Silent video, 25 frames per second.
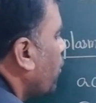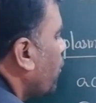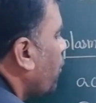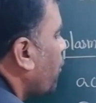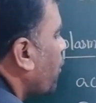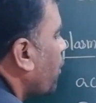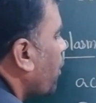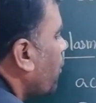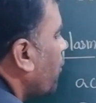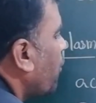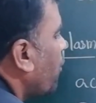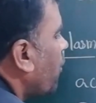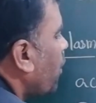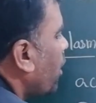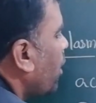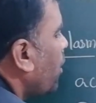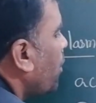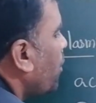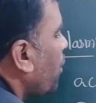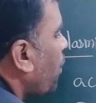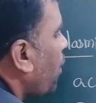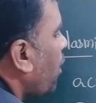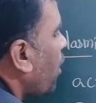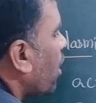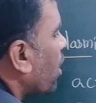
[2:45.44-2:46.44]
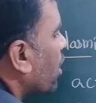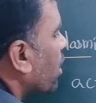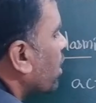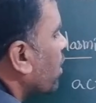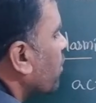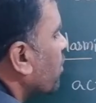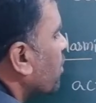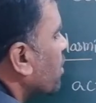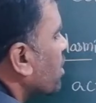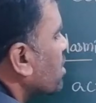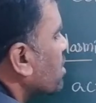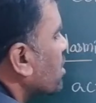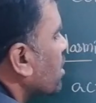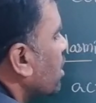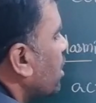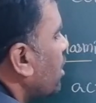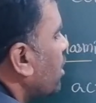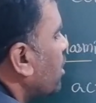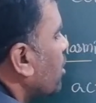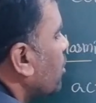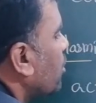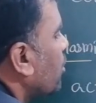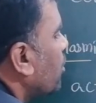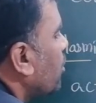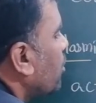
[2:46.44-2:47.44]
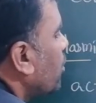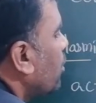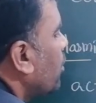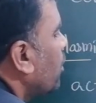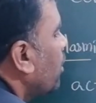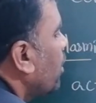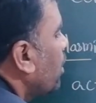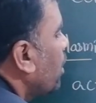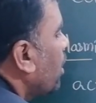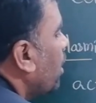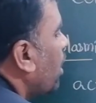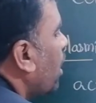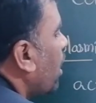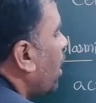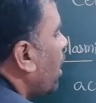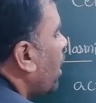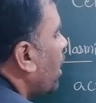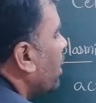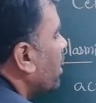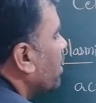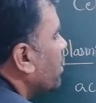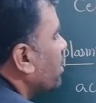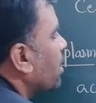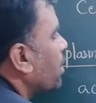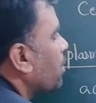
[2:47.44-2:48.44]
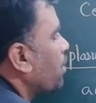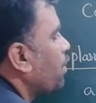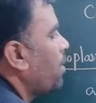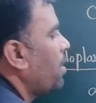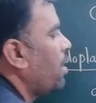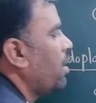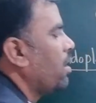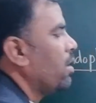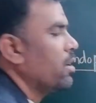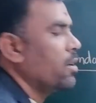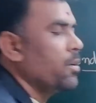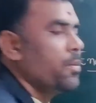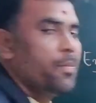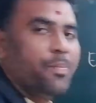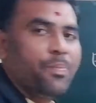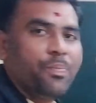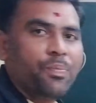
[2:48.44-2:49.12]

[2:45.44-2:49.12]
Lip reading: from one part of the cell to another part.